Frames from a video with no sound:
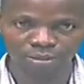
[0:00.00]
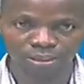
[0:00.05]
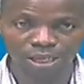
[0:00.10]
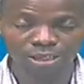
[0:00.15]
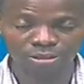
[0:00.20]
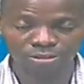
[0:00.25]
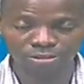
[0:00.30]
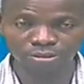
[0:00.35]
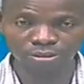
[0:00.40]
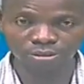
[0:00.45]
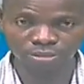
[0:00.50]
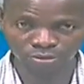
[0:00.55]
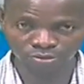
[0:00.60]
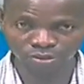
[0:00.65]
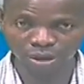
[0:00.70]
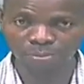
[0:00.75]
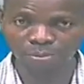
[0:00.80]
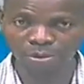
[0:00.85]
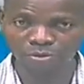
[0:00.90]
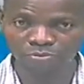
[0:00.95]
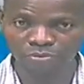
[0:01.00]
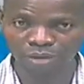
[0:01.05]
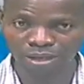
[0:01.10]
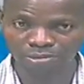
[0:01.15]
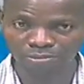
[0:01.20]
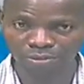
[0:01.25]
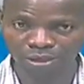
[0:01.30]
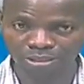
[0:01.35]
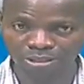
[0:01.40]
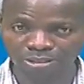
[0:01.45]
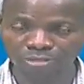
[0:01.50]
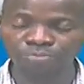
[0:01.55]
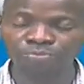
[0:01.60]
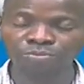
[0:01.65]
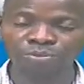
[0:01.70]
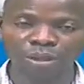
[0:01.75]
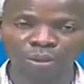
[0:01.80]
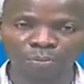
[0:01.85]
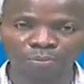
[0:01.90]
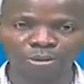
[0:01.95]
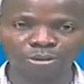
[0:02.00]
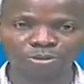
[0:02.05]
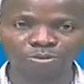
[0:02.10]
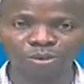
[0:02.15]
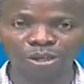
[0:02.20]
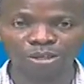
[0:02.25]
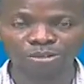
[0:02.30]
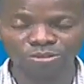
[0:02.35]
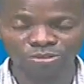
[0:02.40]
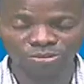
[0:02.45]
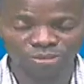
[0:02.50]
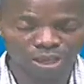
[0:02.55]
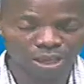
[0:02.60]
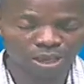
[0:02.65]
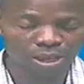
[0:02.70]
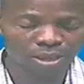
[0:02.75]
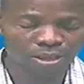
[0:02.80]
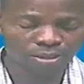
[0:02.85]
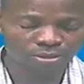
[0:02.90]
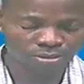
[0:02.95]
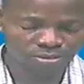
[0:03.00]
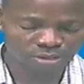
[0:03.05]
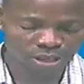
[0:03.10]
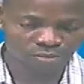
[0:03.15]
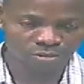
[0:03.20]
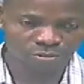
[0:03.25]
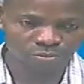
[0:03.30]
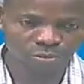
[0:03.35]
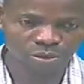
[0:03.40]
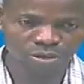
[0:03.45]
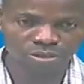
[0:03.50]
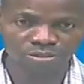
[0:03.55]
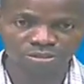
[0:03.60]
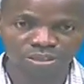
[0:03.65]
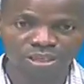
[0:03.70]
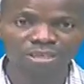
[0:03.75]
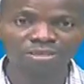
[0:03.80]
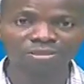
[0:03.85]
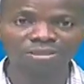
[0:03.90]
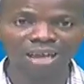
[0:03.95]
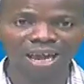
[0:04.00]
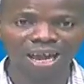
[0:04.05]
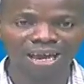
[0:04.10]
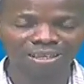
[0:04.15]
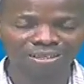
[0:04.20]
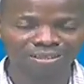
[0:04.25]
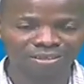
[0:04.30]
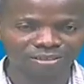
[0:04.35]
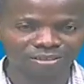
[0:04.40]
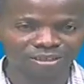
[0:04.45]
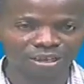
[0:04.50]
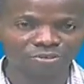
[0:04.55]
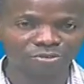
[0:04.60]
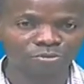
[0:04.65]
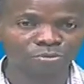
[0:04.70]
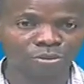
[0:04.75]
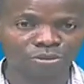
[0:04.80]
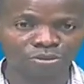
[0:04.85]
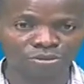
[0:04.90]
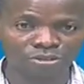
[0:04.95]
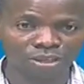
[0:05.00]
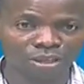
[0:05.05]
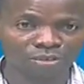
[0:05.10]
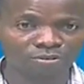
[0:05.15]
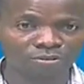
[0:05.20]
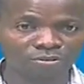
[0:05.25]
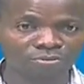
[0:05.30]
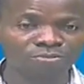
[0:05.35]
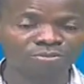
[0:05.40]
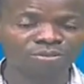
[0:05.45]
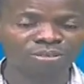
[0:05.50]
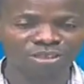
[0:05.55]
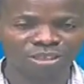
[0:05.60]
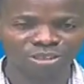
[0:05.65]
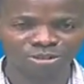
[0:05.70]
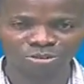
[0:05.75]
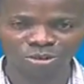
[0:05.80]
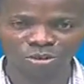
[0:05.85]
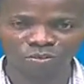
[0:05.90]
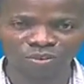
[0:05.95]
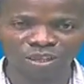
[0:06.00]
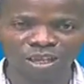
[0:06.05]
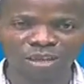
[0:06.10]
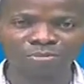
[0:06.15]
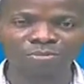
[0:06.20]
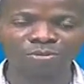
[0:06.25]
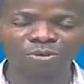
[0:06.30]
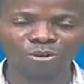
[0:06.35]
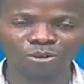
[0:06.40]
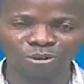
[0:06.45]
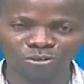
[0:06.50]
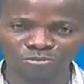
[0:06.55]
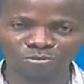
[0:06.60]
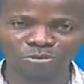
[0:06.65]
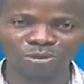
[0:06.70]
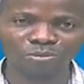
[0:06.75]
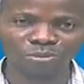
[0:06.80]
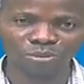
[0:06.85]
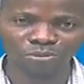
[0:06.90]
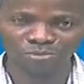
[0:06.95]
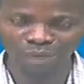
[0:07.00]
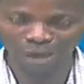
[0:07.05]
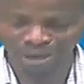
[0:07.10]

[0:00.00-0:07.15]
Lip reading: Yes, in the realm of mathematics. But when you say 7.6 and 7.7, the two of them may be